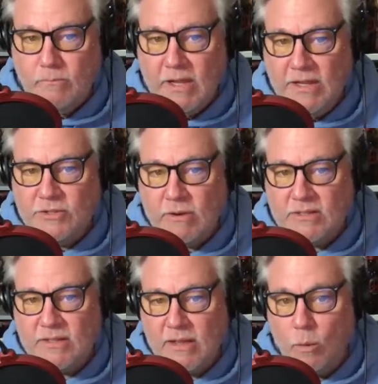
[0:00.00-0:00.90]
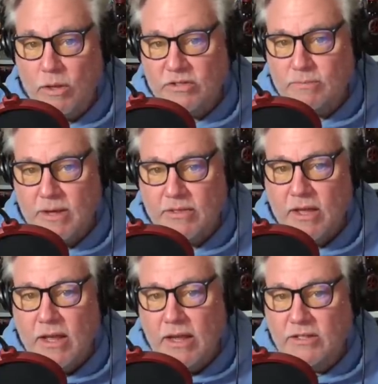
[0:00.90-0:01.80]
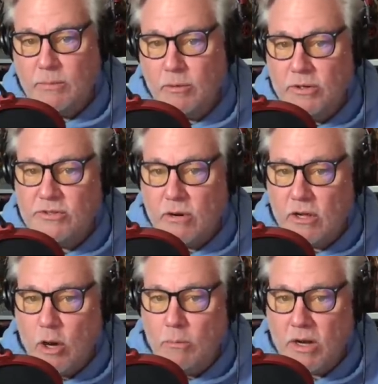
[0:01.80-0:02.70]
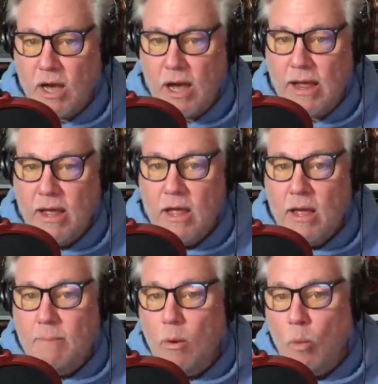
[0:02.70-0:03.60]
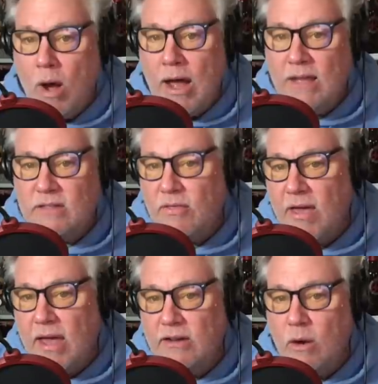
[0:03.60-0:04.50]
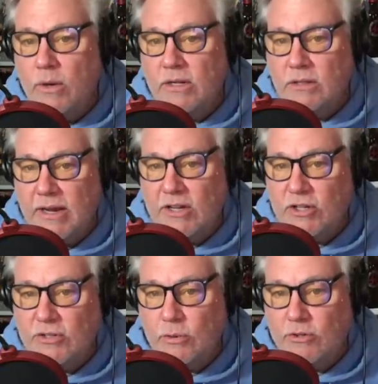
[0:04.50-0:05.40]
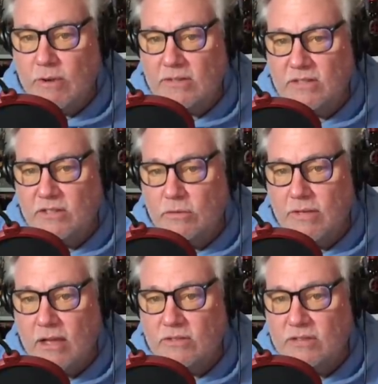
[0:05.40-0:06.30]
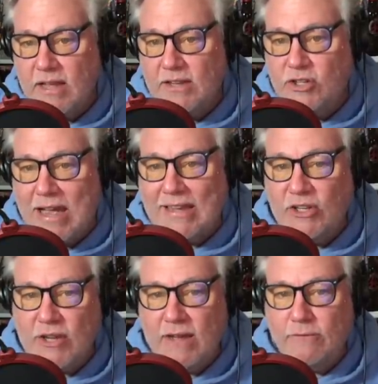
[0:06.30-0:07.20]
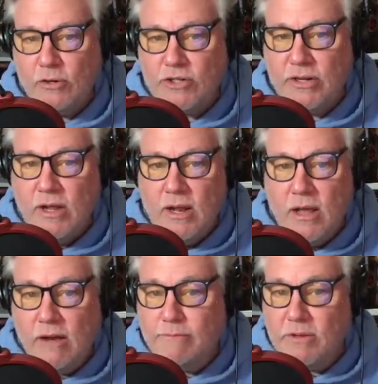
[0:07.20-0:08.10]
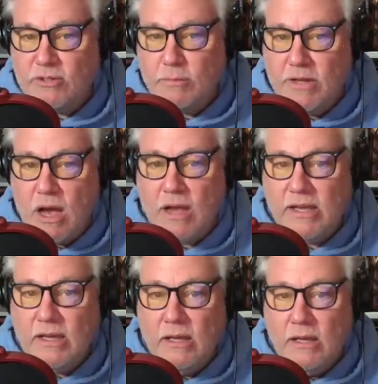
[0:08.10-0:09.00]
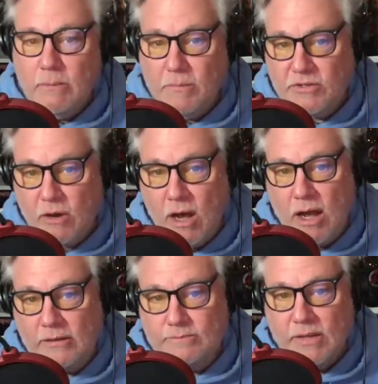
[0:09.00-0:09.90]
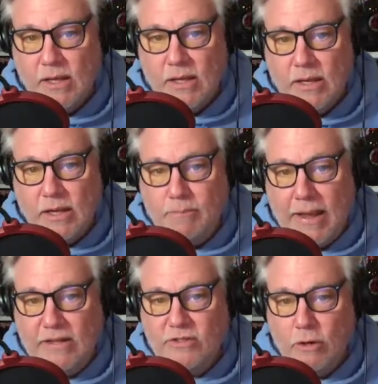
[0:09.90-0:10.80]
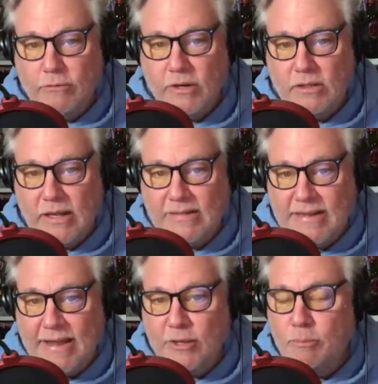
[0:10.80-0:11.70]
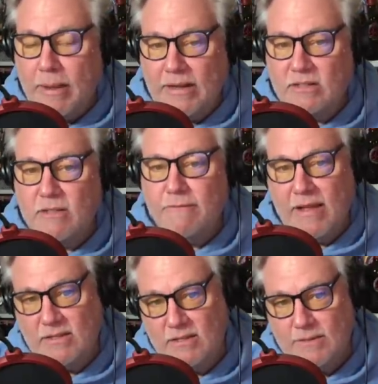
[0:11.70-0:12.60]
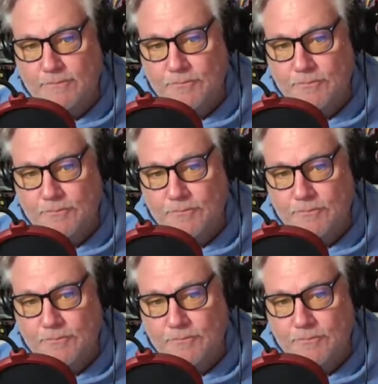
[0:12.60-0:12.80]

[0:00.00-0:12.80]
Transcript: Interesting that Will Smith is a producer on Cobra Kai, but wise that they had no inclination to address the 2010 Jackie Chan version of Mr. Miyagi, Mr. Han. It paints over it like Daniel paints the fence.